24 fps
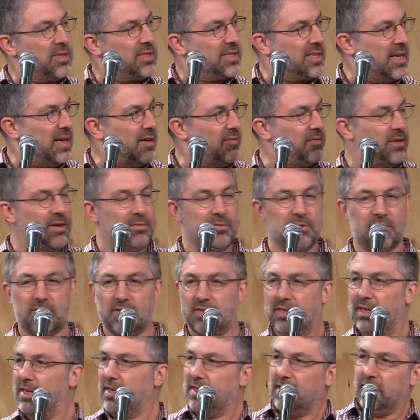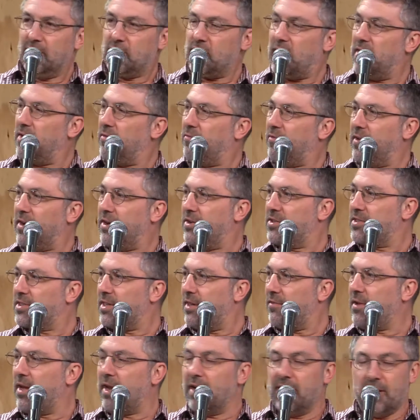stuff. I was trying to figure
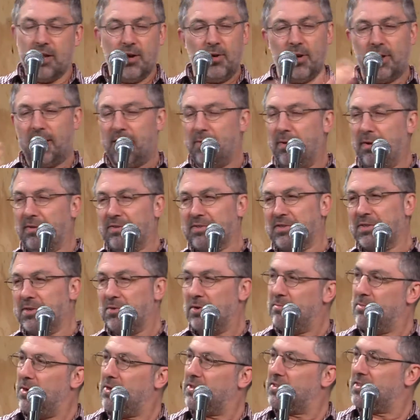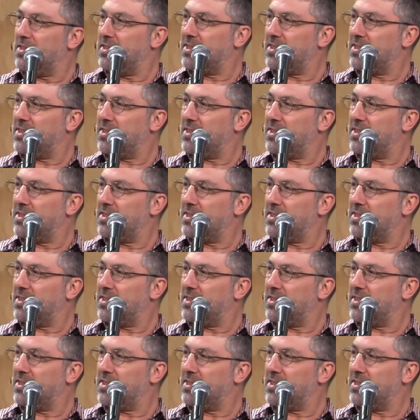stuff out. I had no idea what I was doing most of the